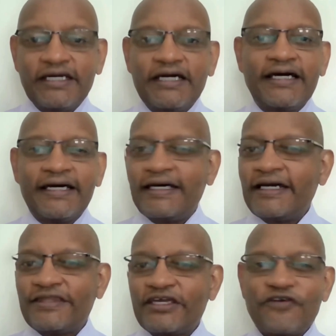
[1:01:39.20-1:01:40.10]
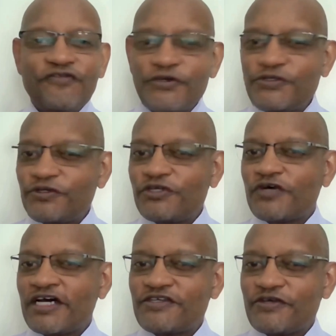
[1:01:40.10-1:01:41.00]
And then, of course, you need to
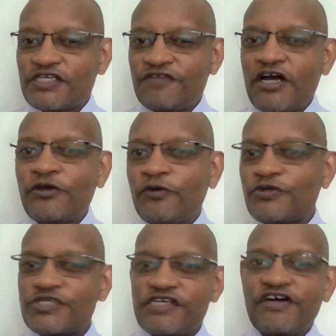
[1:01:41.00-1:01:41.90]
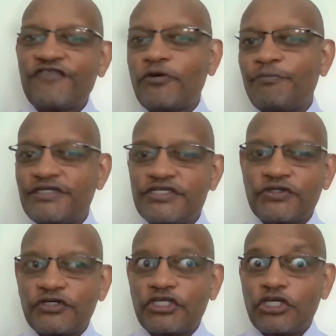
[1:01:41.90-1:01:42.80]
ask yourself, how are you going to survive
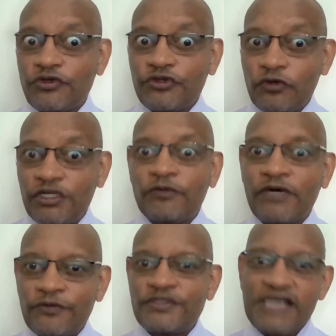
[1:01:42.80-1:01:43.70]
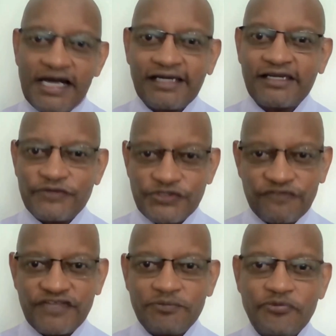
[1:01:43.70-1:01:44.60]
competition? You're not the only one who is angling to
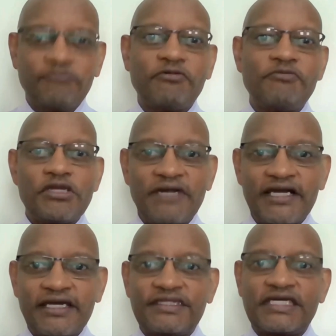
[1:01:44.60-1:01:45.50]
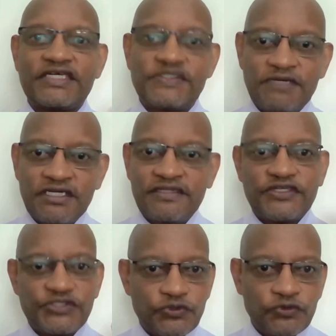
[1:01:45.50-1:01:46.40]
solve that problem in the market. There's me,
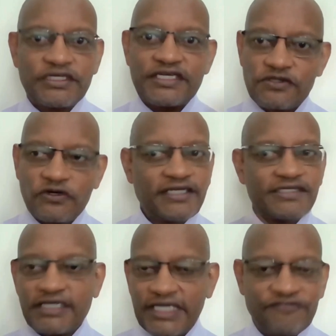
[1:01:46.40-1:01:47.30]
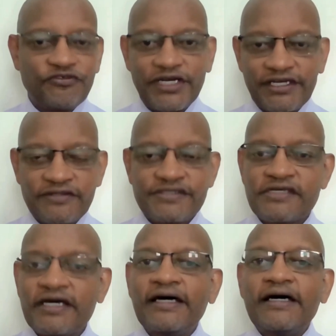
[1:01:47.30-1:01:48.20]
there's June, there's Collins, and everyone else.
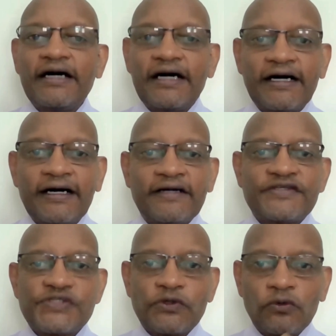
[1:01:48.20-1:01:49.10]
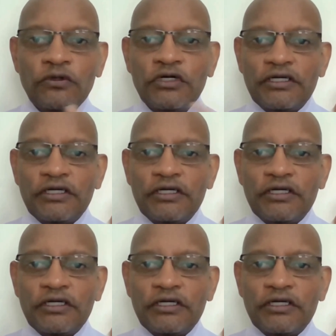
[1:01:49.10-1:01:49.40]
So